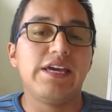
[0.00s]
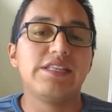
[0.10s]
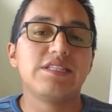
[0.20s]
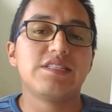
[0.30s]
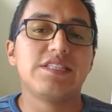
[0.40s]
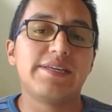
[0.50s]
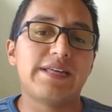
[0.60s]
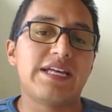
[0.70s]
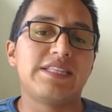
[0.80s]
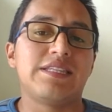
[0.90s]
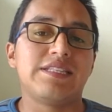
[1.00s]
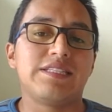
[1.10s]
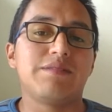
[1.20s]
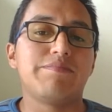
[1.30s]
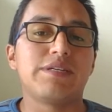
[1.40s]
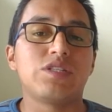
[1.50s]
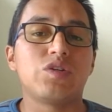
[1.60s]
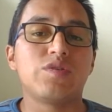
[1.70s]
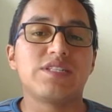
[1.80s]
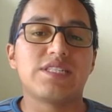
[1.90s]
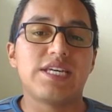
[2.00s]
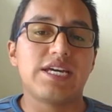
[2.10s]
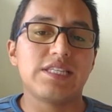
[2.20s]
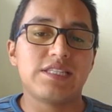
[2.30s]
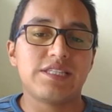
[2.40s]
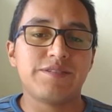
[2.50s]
In the state anticipatory set,